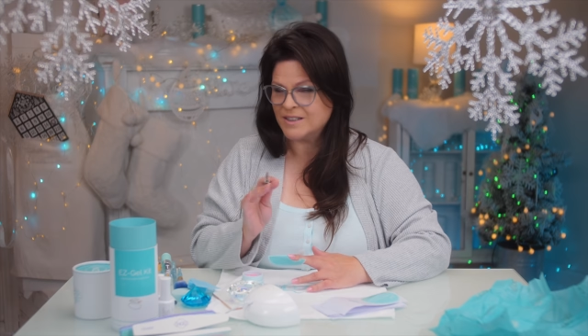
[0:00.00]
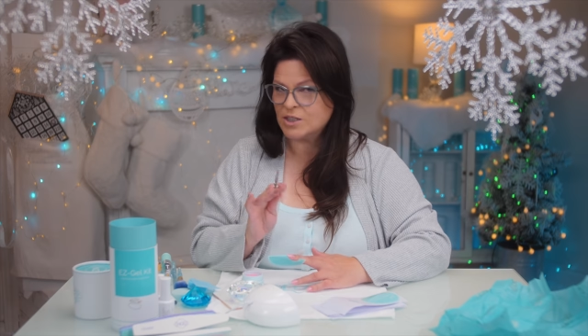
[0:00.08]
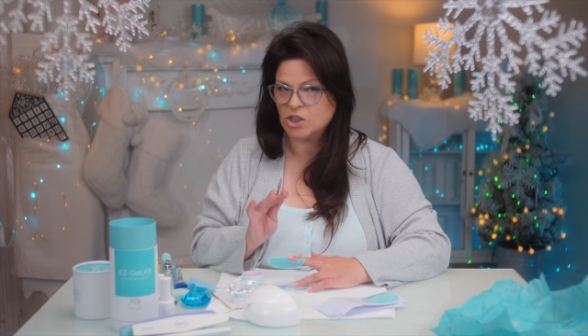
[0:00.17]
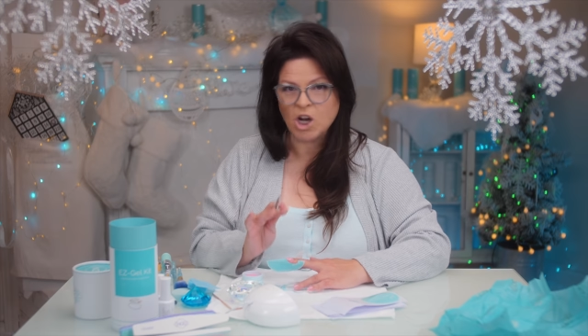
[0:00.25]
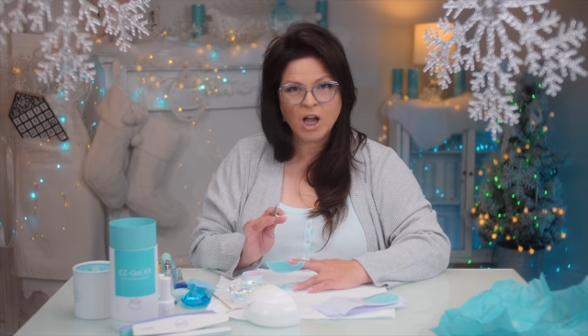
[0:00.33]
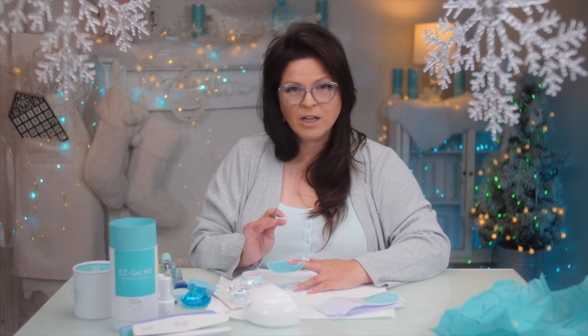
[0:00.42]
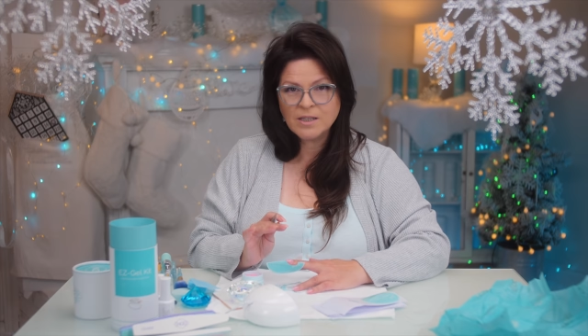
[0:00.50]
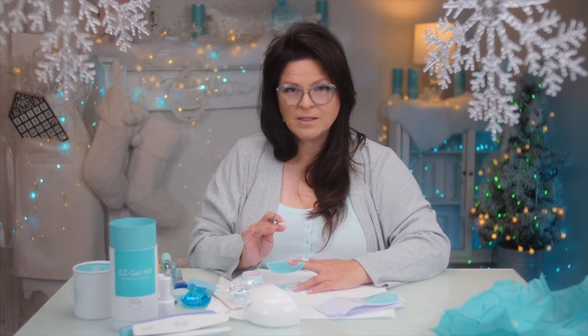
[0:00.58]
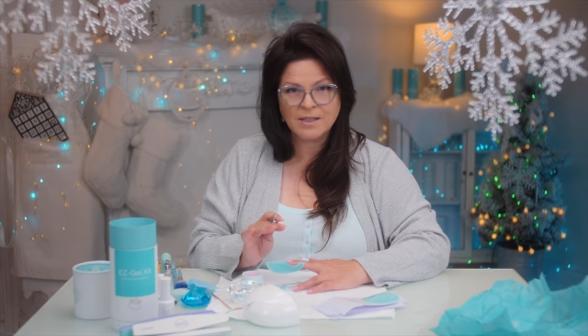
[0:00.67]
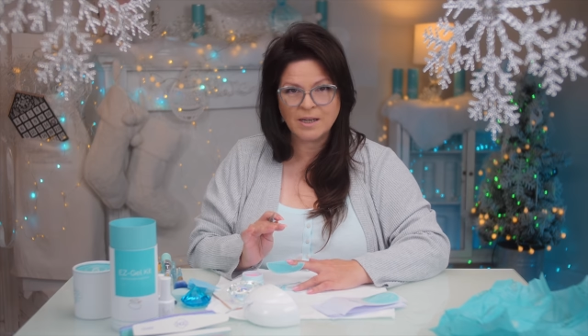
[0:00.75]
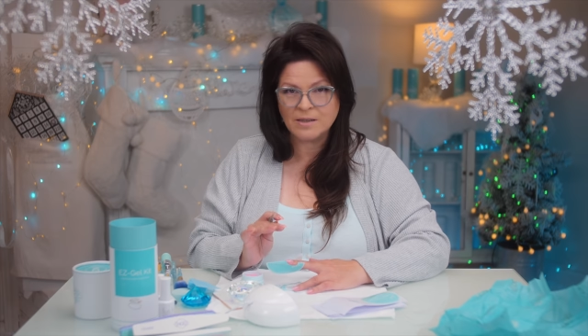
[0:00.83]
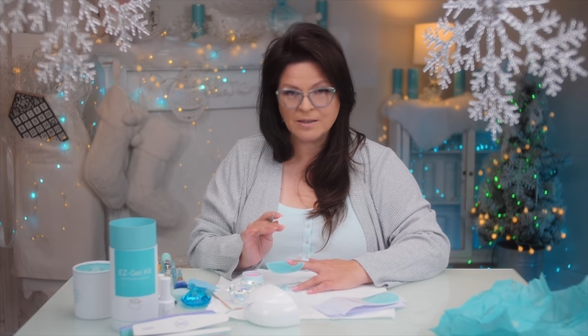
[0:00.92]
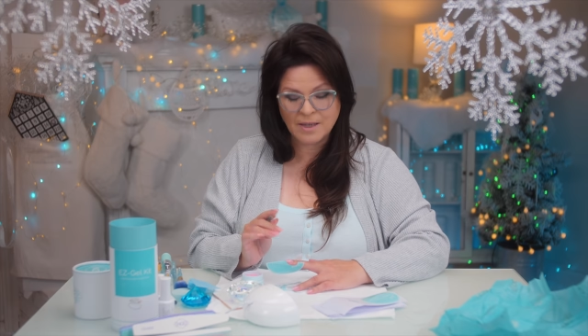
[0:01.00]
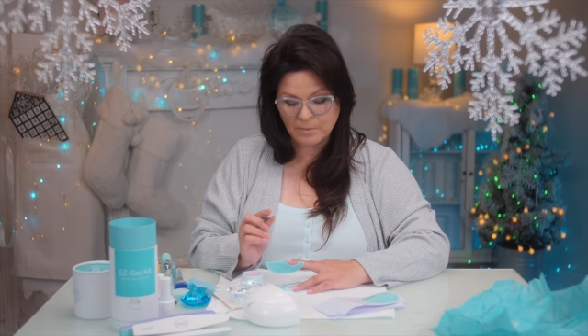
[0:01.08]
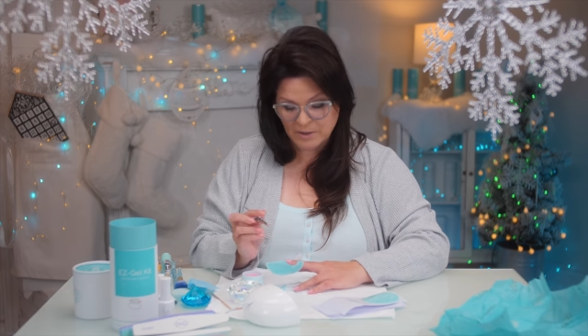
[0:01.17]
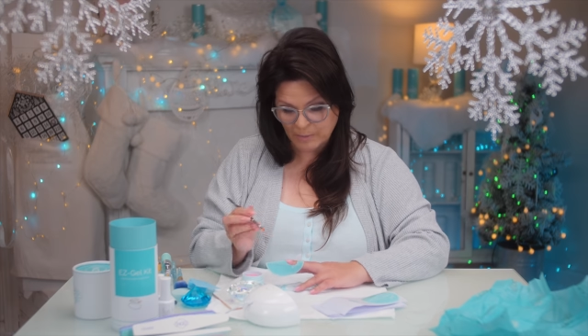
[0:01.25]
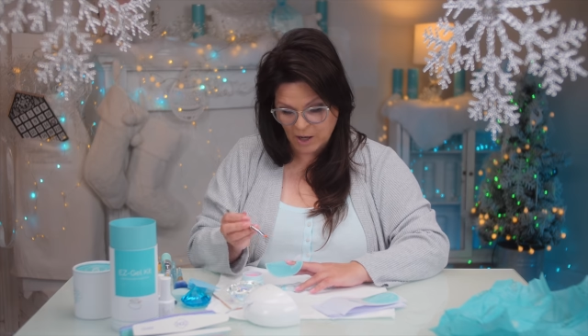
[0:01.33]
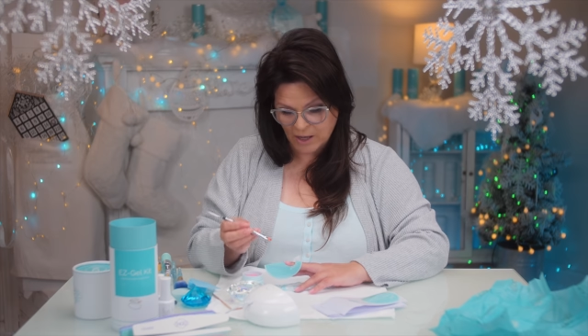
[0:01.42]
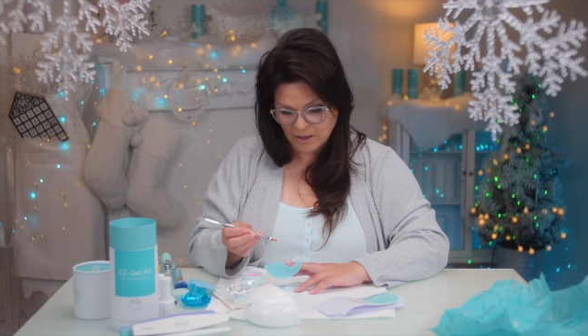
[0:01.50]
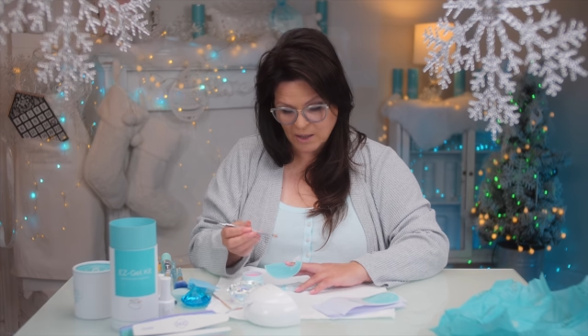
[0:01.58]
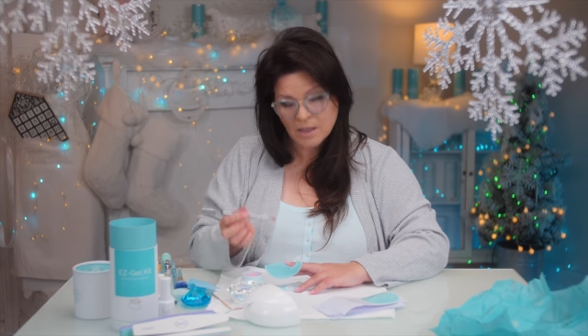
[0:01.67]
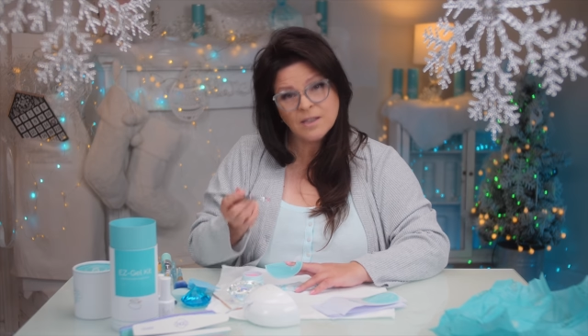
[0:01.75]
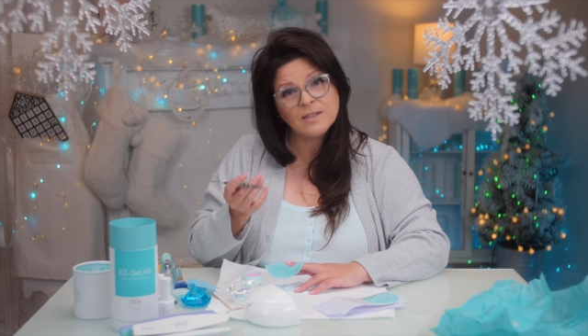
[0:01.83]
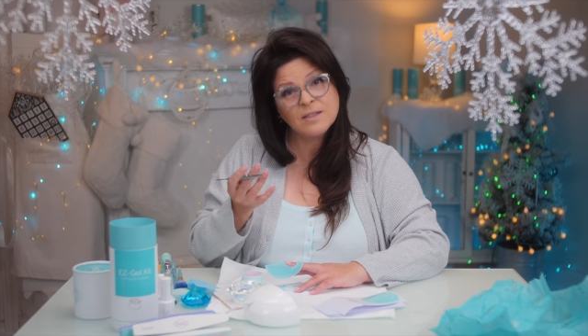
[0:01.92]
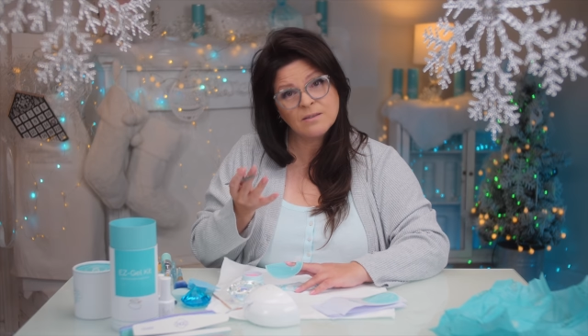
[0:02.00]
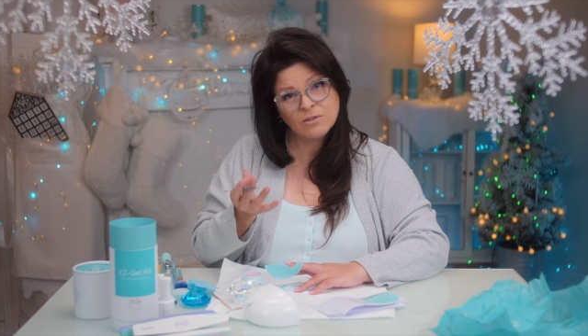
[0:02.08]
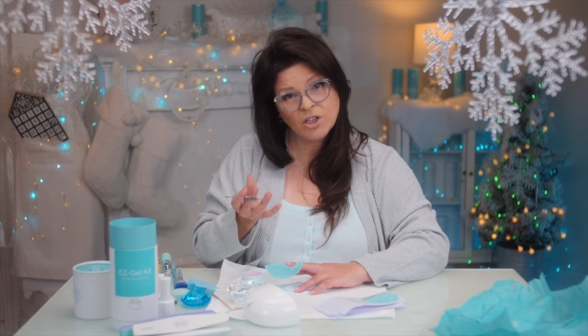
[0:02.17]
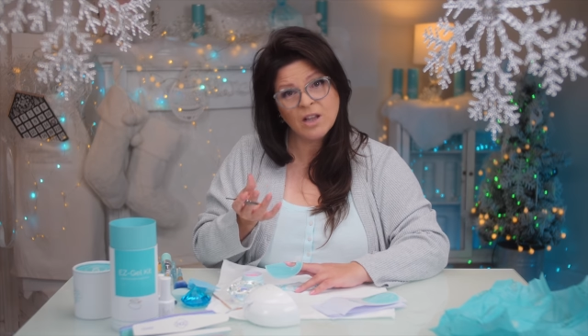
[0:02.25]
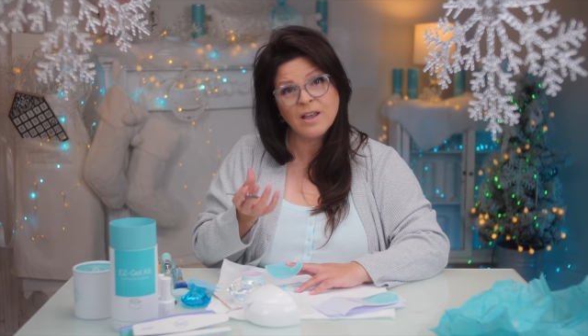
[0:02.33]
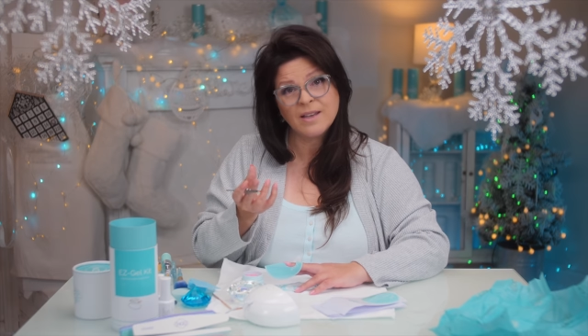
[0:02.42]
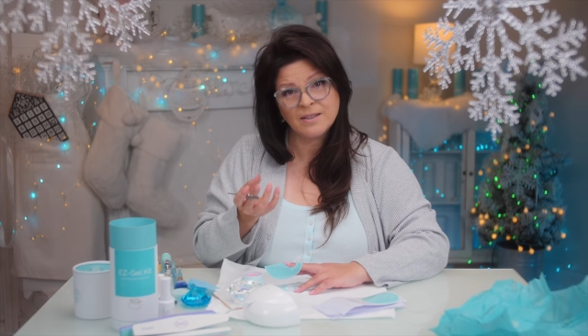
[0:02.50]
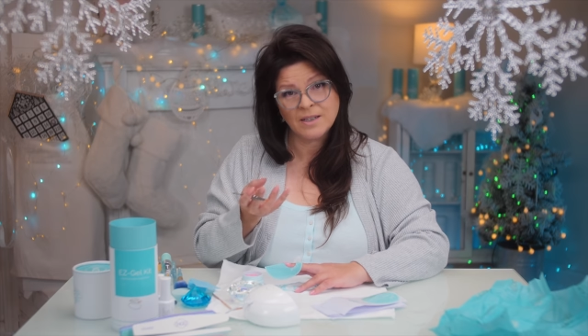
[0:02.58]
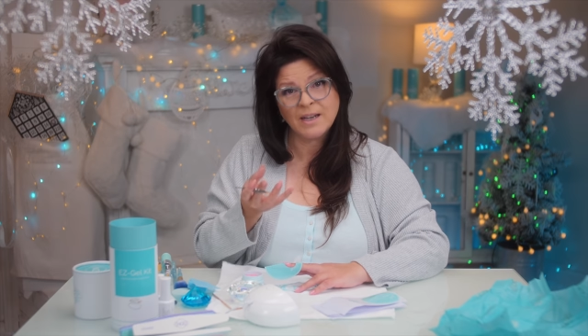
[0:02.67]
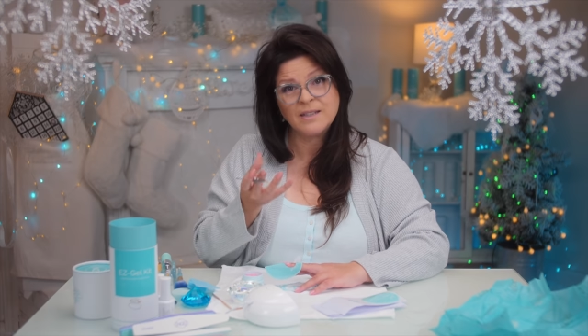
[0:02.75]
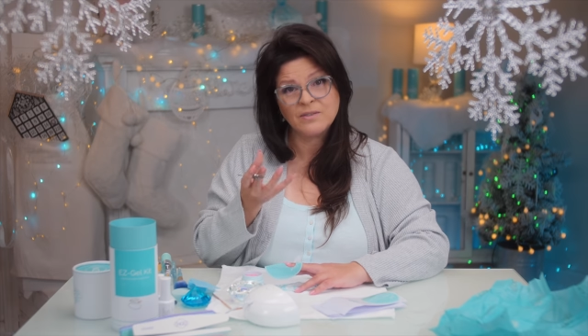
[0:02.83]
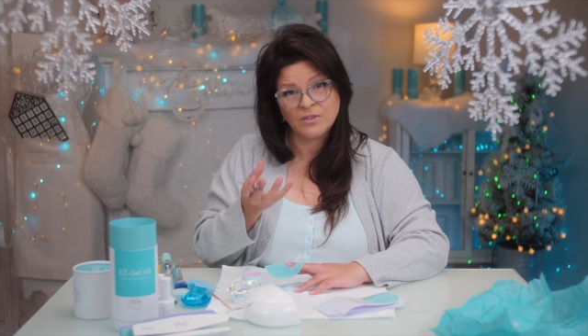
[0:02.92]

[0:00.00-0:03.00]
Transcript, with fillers: It's not going to stay in the same spot because gel has a nice